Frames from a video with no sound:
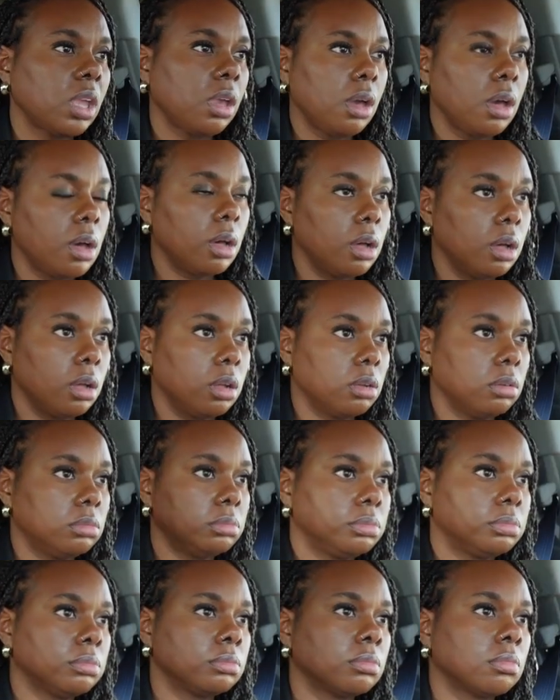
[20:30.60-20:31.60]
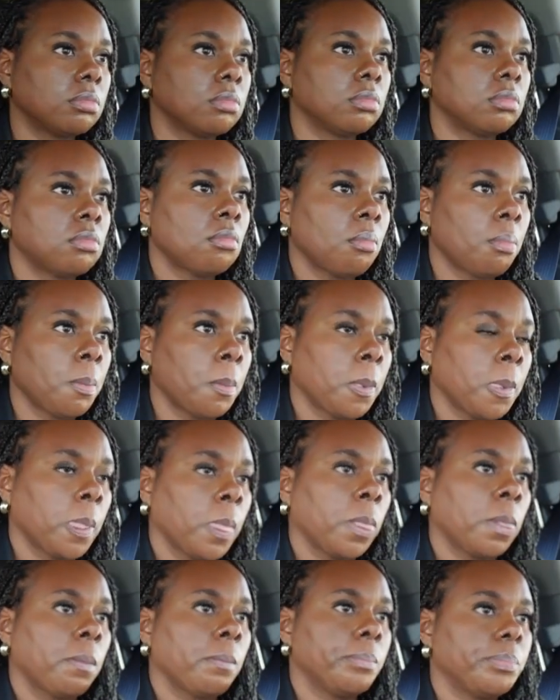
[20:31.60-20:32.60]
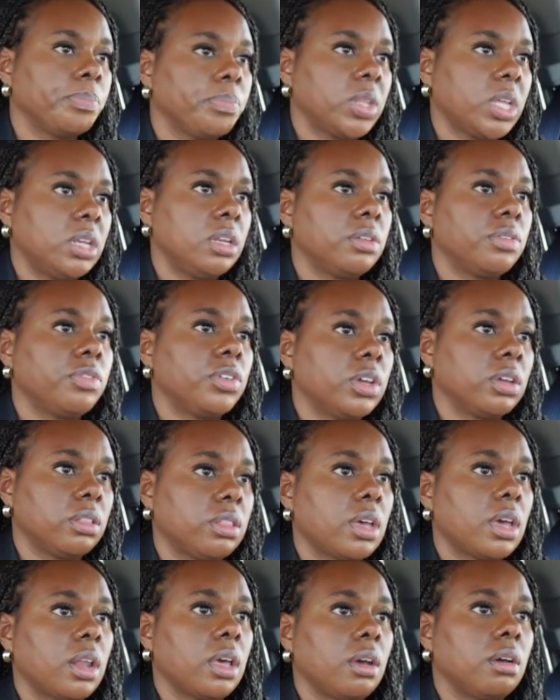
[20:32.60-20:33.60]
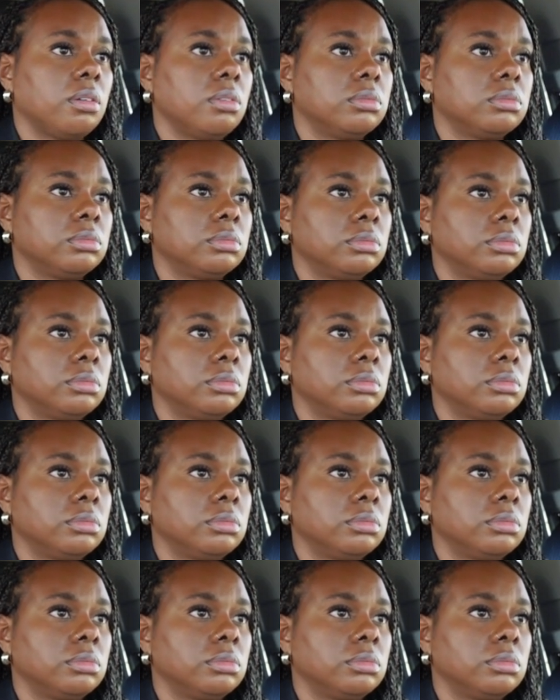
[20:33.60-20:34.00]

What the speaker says: I need to figure that out